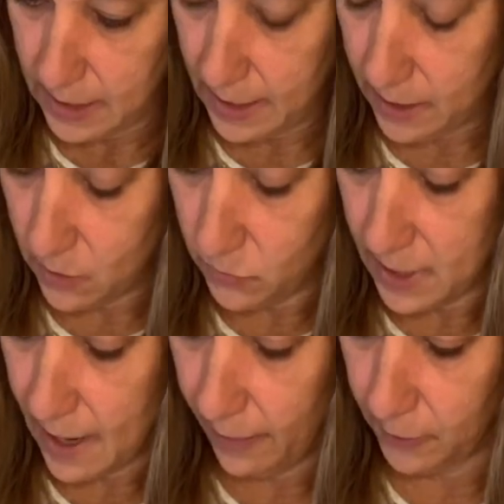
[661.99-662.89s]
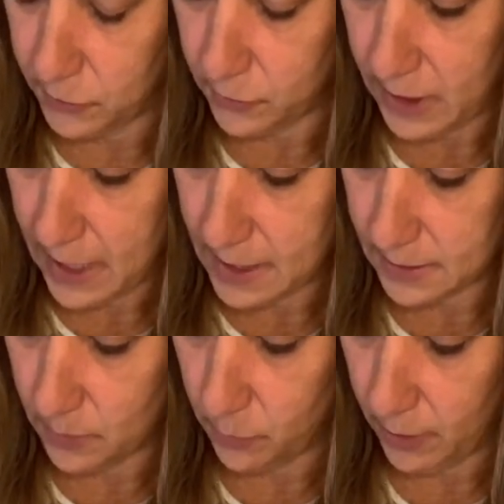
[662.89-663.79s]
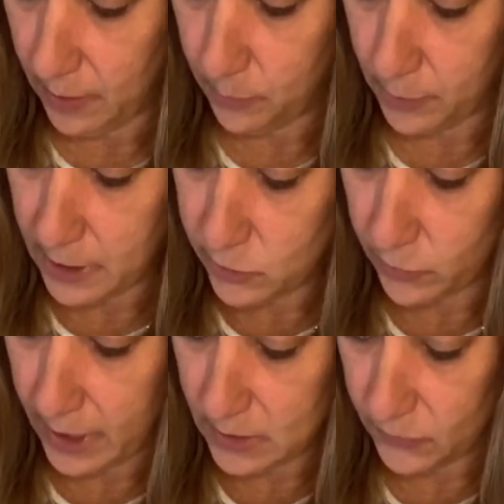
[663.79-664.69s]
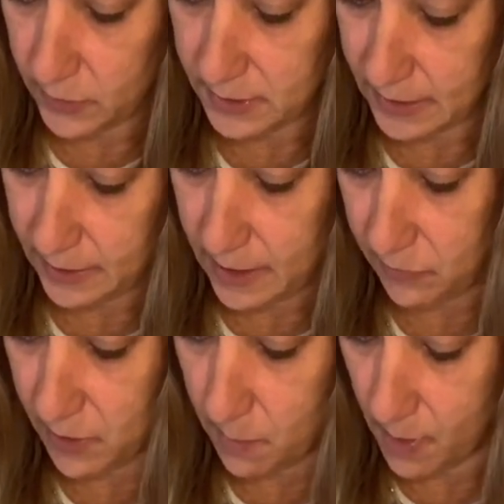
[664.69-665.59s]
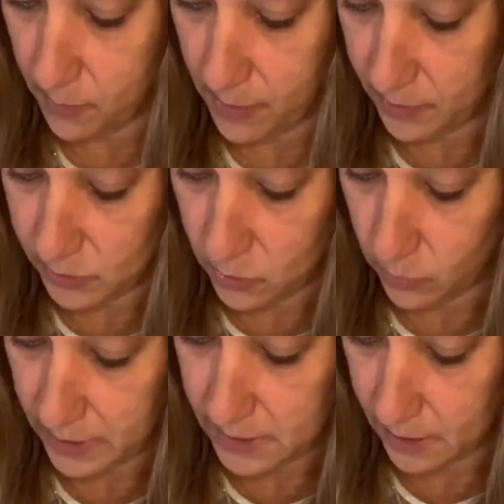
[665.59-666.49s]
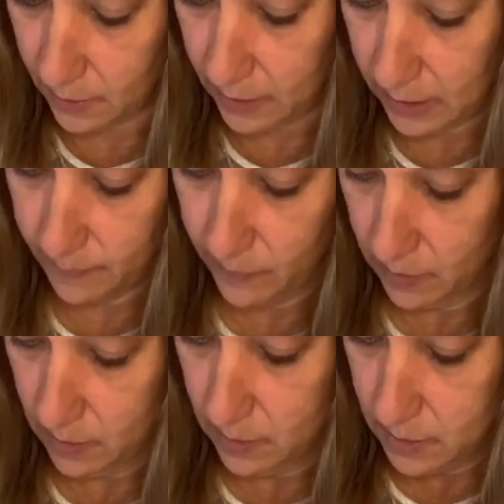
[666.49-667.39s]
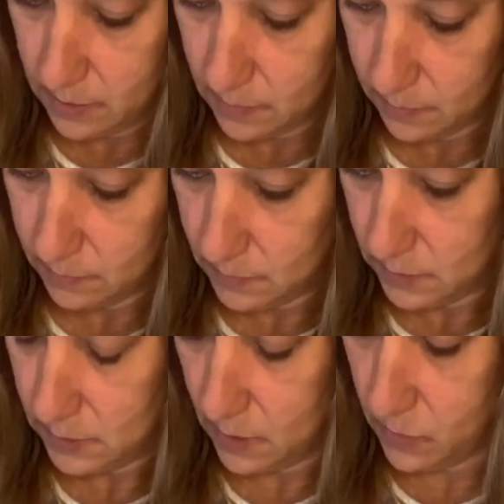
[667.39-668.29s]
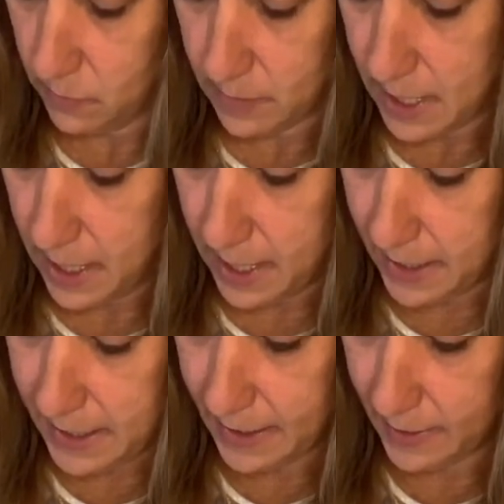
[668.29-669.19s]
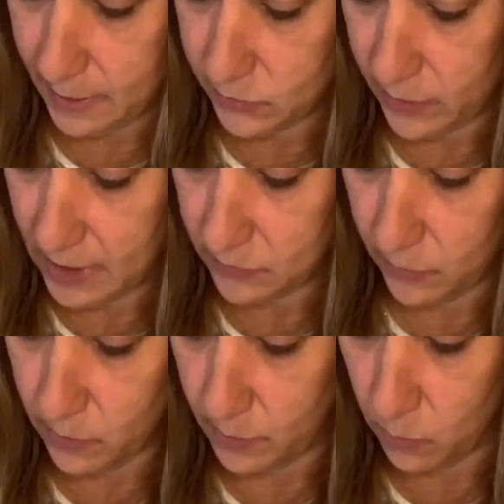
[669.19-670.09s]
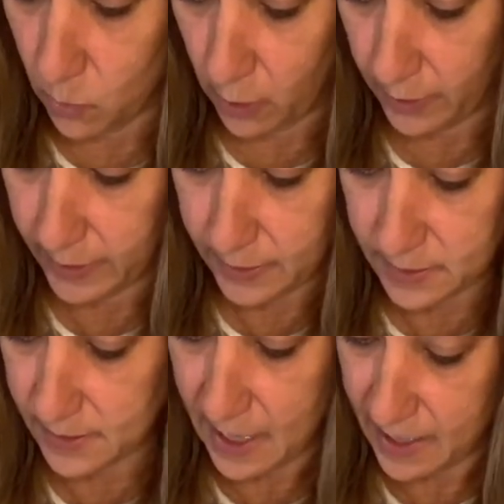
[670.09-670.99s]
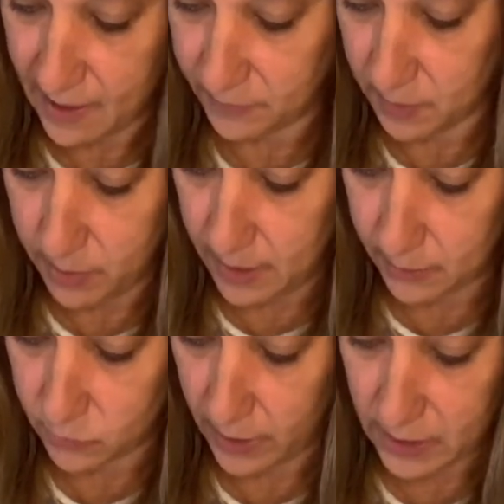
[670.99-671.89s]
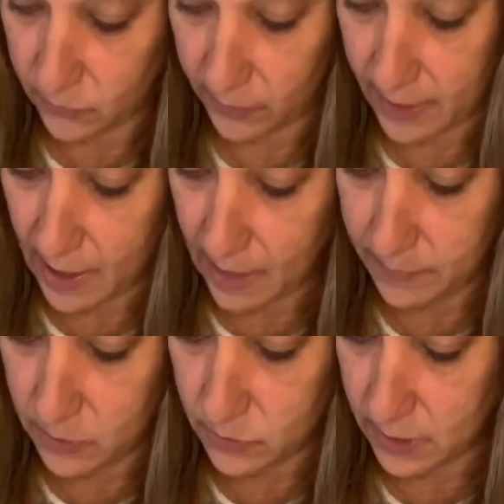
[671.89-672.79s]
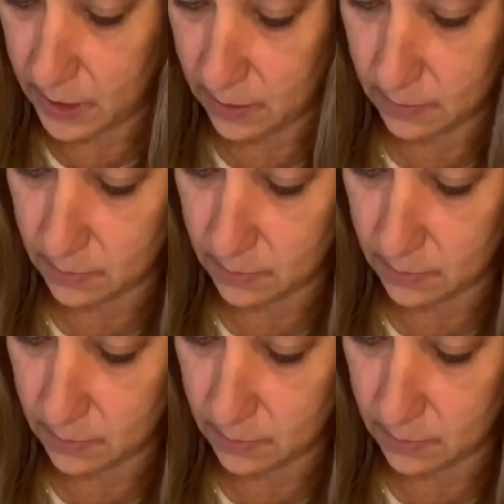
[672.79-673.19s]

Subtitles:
And I know Dollar Tree has some really pretty transfers that they've come up with too recently. So any kind of transfer would work. It does not have to be the transfer that I'm using.